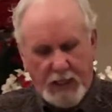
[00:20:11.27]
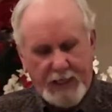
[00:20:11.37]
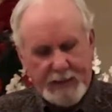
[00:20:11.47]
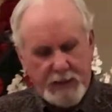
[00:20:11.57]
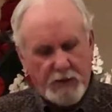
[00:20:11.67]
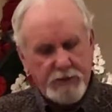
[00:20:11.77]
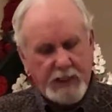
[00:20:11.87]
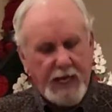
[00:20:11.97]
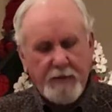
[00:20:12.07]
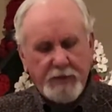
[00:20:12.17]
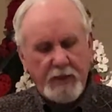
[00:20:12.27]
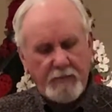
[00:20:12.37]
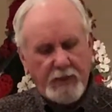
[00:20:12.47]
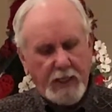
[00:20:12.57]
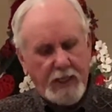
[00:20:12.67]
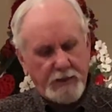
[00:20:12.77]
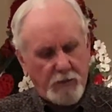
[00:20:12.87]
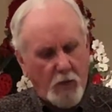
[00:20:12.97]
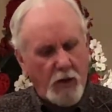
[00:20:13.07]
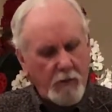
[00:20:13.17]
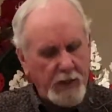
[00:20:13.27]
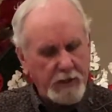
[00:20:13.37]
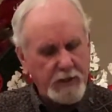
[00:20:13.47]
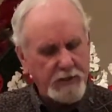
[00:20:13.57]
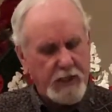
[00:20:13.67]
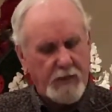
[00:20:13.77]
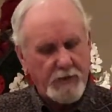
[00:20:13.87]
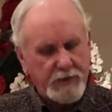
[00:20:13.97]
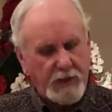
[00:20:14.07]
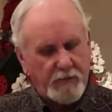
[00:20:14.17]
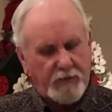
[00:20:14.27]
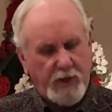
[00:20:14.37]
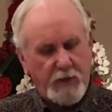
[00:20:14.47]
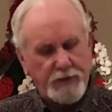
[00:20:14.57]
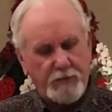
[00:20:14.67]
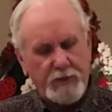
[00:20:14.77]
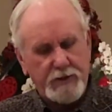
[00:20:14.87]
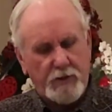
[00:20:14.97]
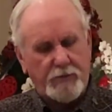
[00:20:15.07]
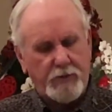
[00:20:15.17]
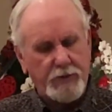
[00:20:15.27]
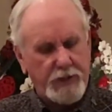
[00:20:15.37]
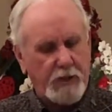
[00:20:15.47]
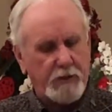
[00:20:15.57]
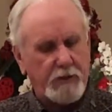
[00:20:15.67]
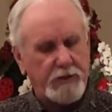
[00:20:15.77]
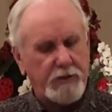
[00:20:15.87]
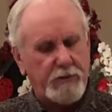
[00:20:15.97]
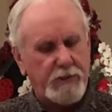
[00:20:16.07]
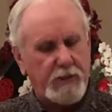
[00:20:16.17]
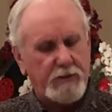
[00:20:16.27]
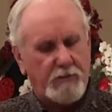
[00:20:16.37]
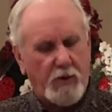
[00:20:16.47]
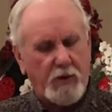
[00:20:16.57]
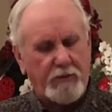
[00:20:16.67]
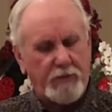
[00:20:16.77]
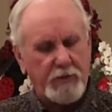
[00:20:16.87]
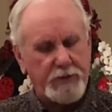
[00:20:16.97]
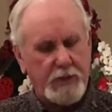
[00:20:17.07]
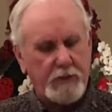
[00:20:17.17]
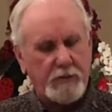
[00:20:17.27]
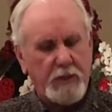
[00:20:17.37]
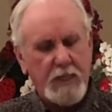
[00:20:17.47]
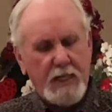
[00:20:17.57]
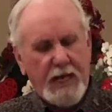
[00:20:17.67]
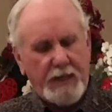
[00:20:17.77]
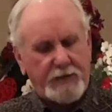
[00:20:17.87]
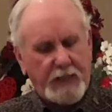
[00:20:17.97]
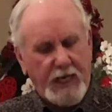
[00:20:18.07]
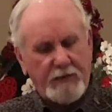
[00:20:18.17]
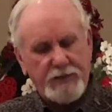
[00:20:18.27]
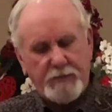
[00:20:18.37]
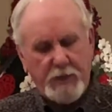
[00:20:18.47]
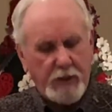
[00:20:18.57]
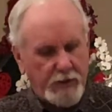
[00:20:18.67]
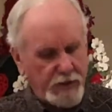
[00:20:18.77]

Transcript: And he tells the captain of the gate, "Tomorrow about this time, a seah of flour shall be sold for a shekel and two seahs of barley for a shekel at the gate of Samaria."